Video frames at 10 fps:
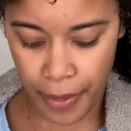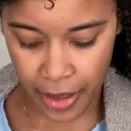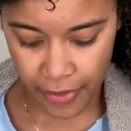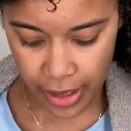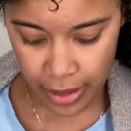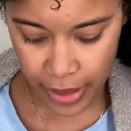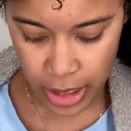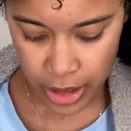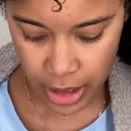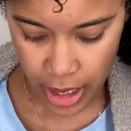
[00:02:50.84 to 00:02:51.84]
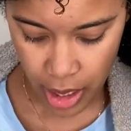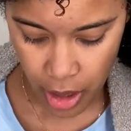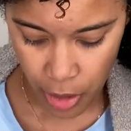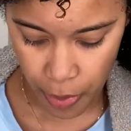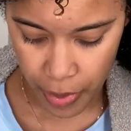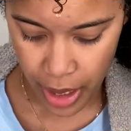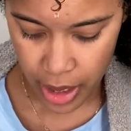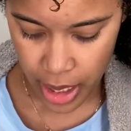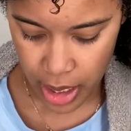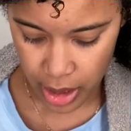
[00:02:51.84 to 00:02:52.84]
I finally managed to get it open,
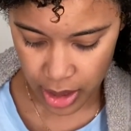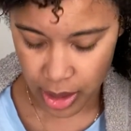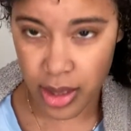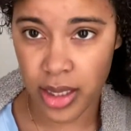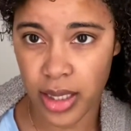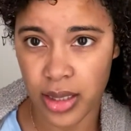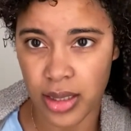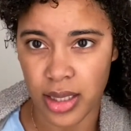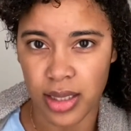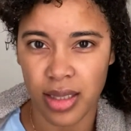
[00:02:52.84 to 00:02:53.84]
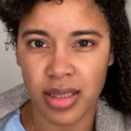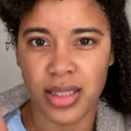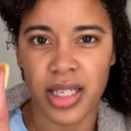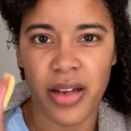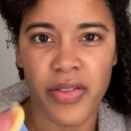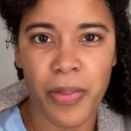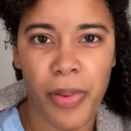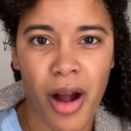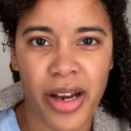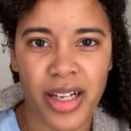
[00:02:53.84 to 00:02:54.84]
and this is the consistency of the
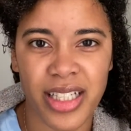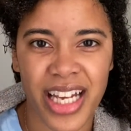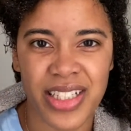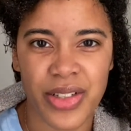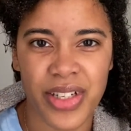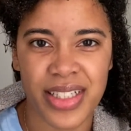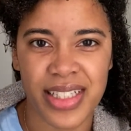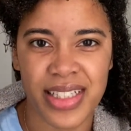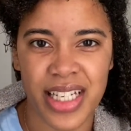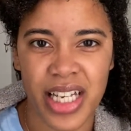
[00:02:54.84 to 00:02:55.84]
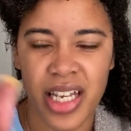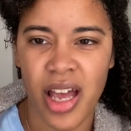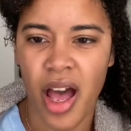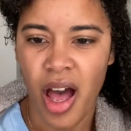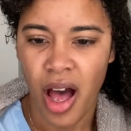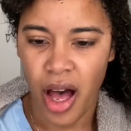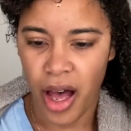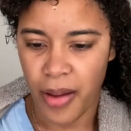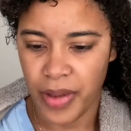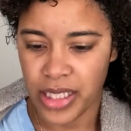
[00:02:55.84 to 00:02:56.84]
product, as you can see.
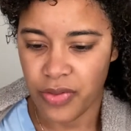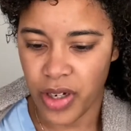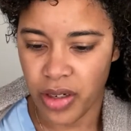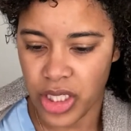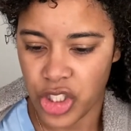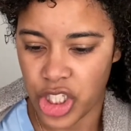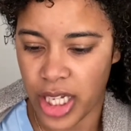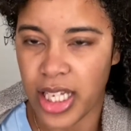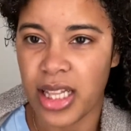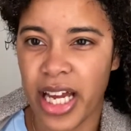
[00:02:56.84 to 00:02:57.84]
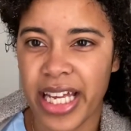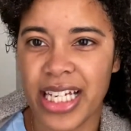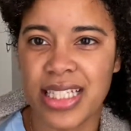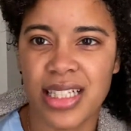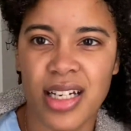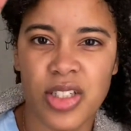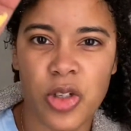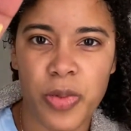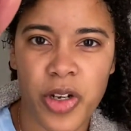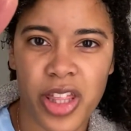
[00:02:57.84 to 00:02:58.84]
It's very jelly-like. It's not
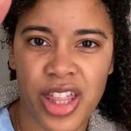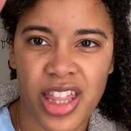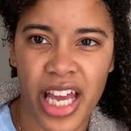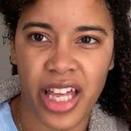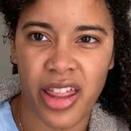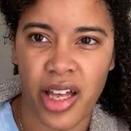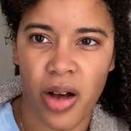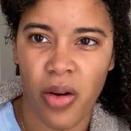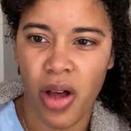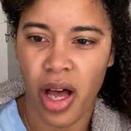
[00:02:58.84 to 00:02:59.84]
super thick, though.